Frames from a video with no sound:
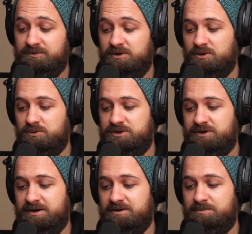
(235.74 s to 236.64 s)
video, we
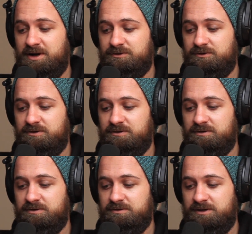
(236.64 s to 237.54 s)
chatted about,
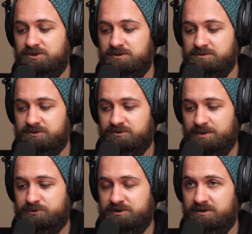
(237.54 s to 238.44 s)
the digital
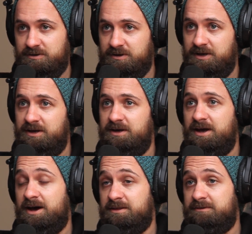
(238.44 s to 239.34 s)
disruption and
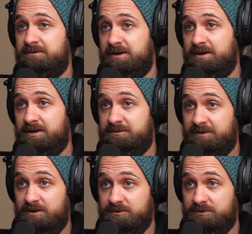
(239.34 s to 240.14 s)
how they're saying how sales